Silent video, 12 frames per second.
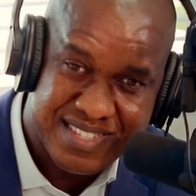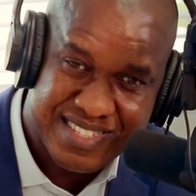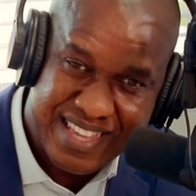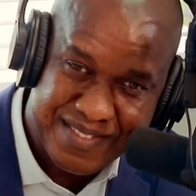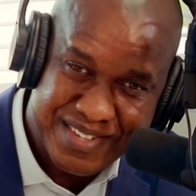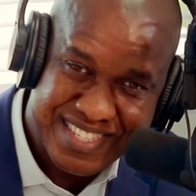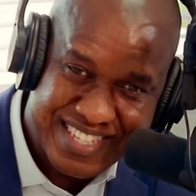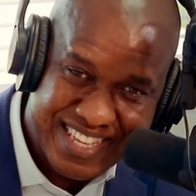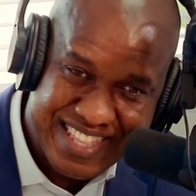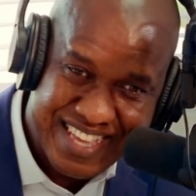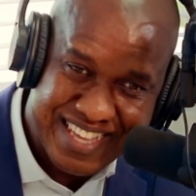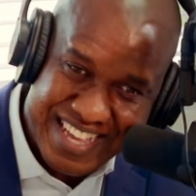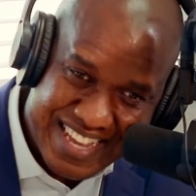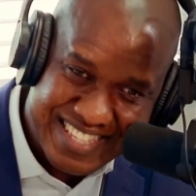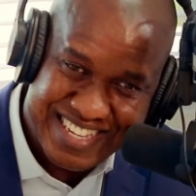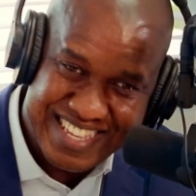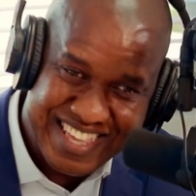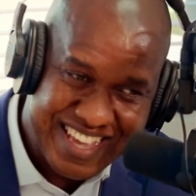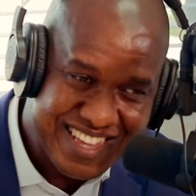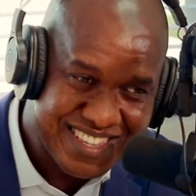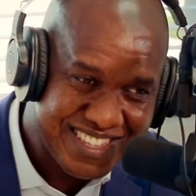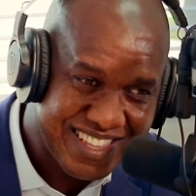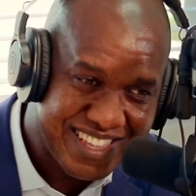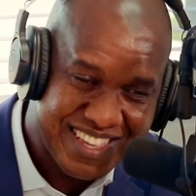17 years 18
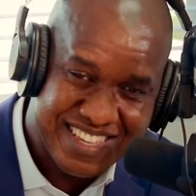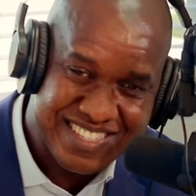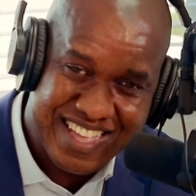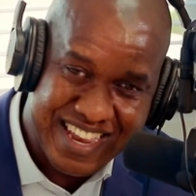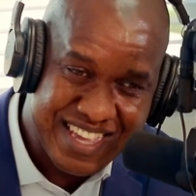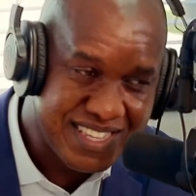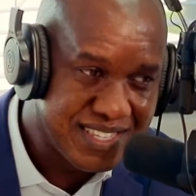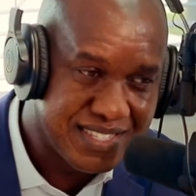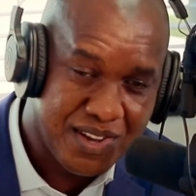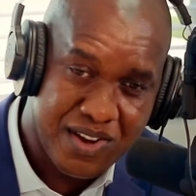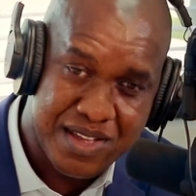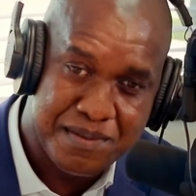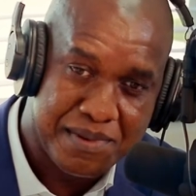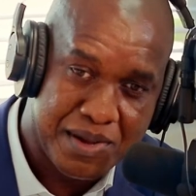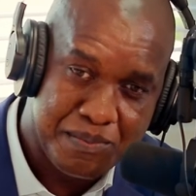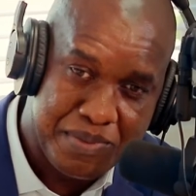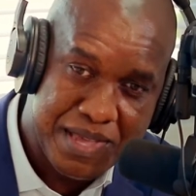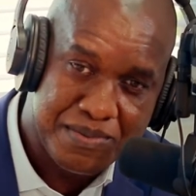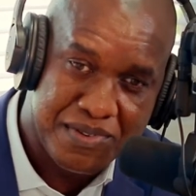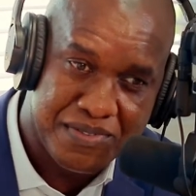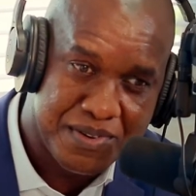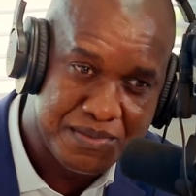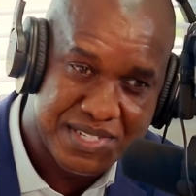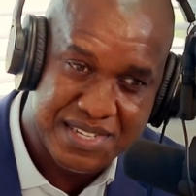years Ah. it's not easy talking about people
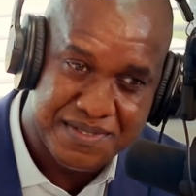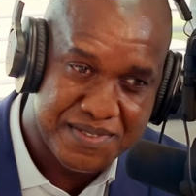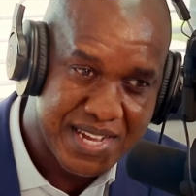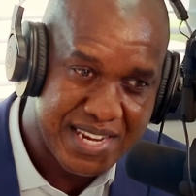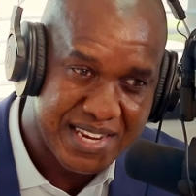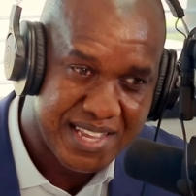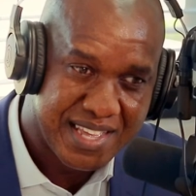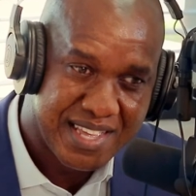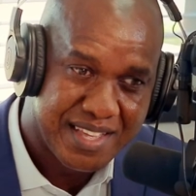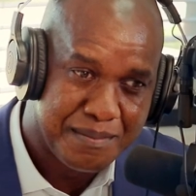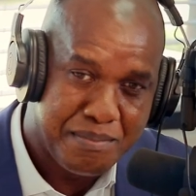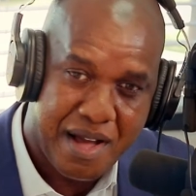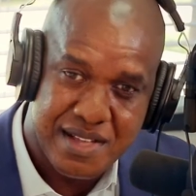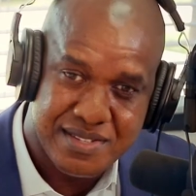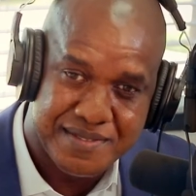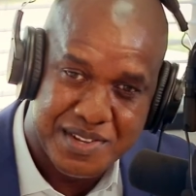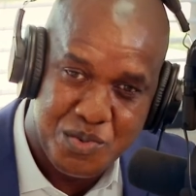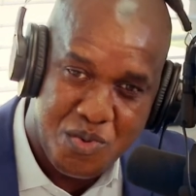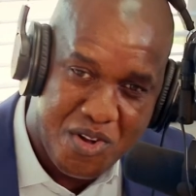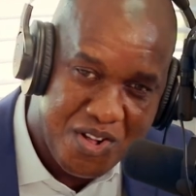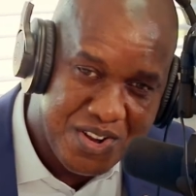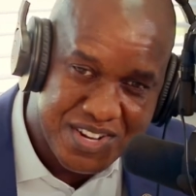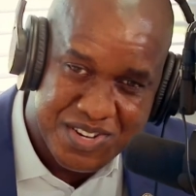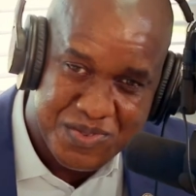from different parts of the
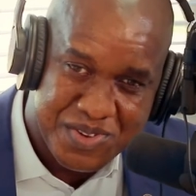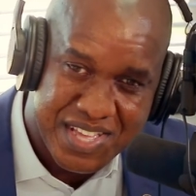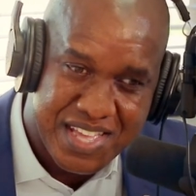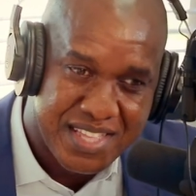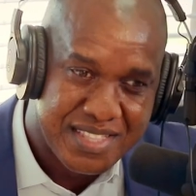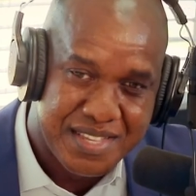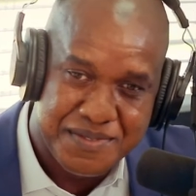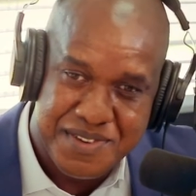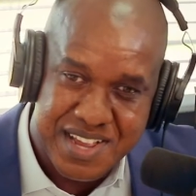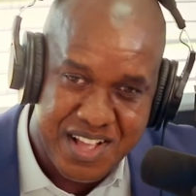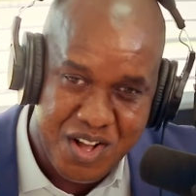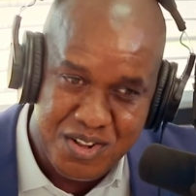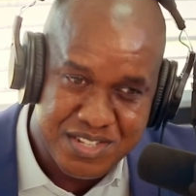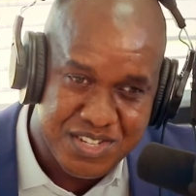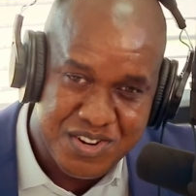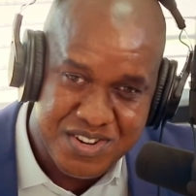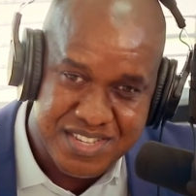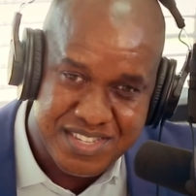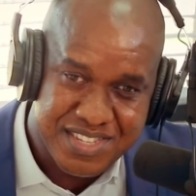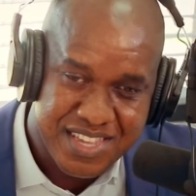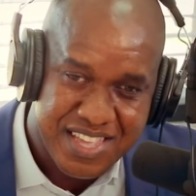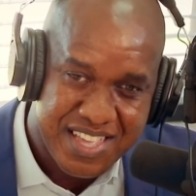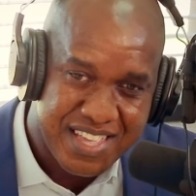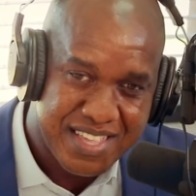world yes mm-hmm. different Meeting cultures
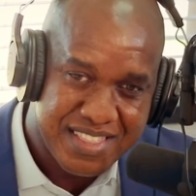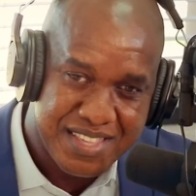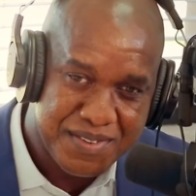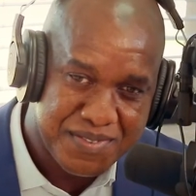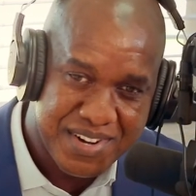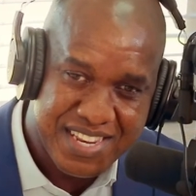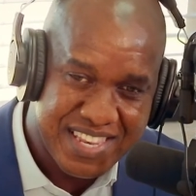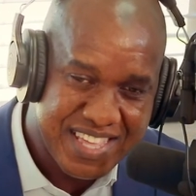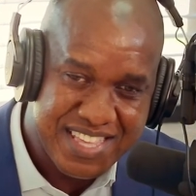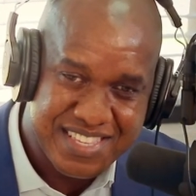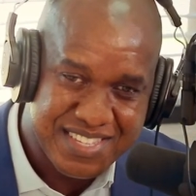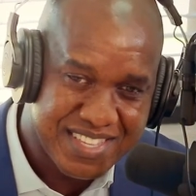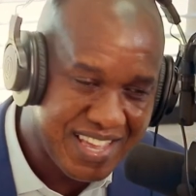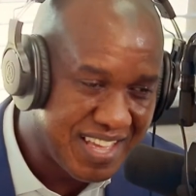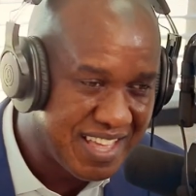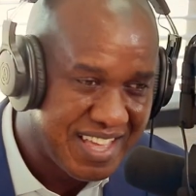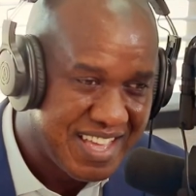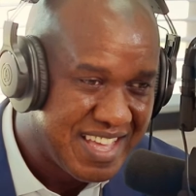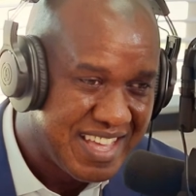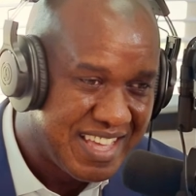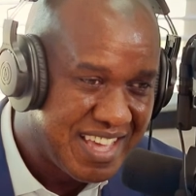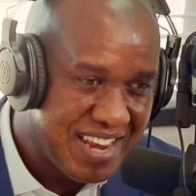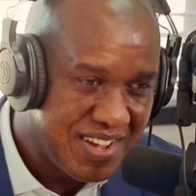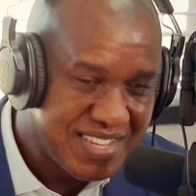and figuring different things that
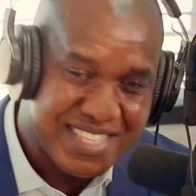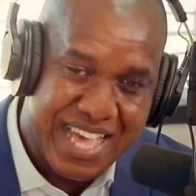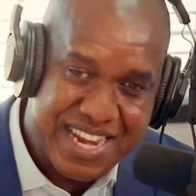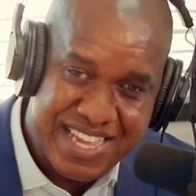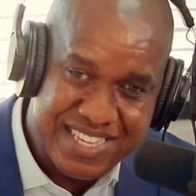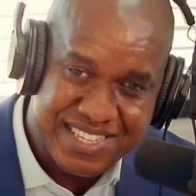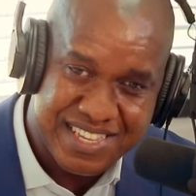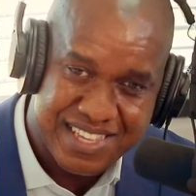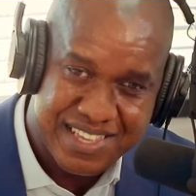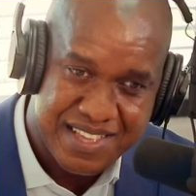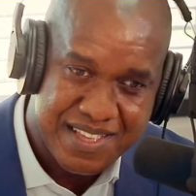you know it's not easy